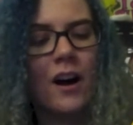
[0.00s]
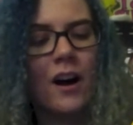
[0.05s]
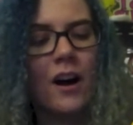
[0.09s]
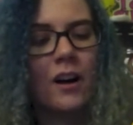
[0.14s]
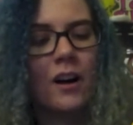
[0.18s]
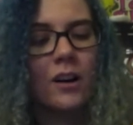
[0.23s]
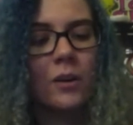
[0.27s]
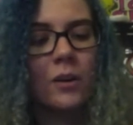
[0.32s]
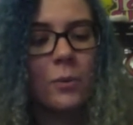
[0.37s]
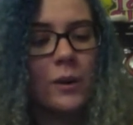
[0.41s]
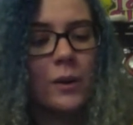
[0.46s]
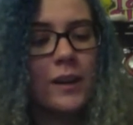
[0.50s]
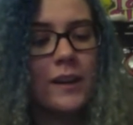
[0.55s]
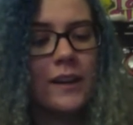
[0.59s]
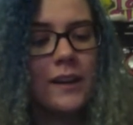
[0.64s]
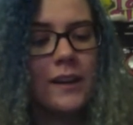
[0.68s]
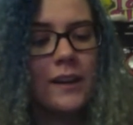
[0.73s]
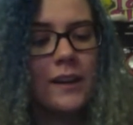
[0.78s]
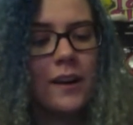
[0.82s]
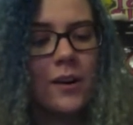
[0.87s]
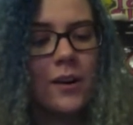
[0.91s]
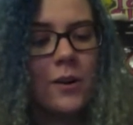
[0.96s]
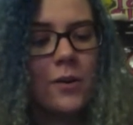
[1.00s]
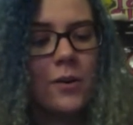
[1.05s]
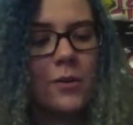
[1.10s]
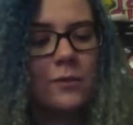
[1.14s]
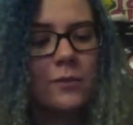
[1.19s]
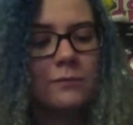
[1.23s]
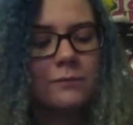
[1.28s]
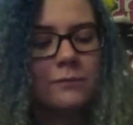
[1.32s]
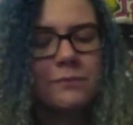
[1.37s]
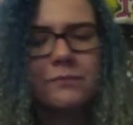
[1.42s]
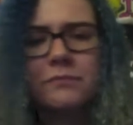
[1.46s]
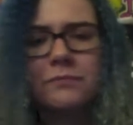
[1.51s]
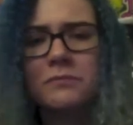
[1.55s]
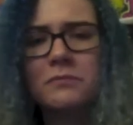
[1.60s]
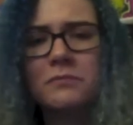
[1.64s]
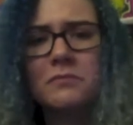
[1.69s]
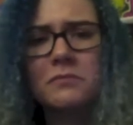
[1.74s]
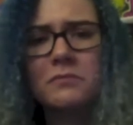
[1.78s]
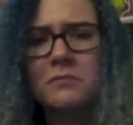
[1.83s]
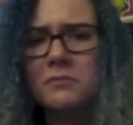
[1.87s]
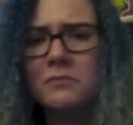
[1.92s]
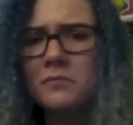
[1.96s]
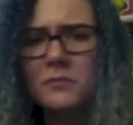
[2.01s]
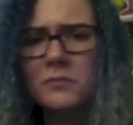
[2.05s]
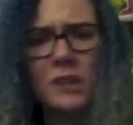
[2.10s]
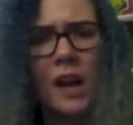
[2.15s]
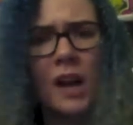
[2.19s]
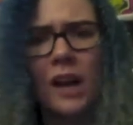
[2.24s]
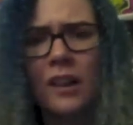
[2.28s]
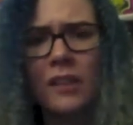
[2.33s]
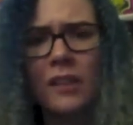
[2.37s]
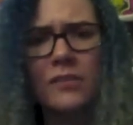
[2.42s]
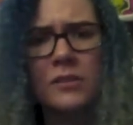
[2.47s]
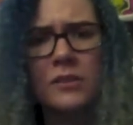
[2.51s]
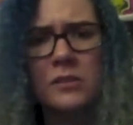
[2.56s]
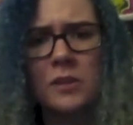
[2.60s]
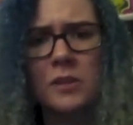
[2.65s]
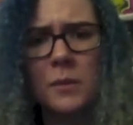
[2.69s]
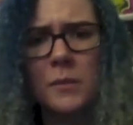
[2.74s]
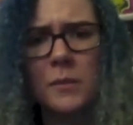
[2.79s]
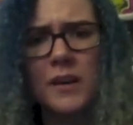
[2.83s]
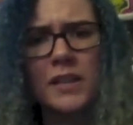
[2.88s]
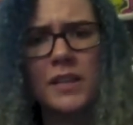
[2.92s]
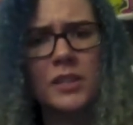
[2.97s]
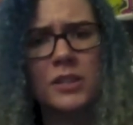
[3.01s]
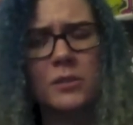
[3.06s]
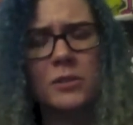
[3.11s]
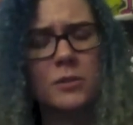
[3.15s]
Queen Ino, I love you so much.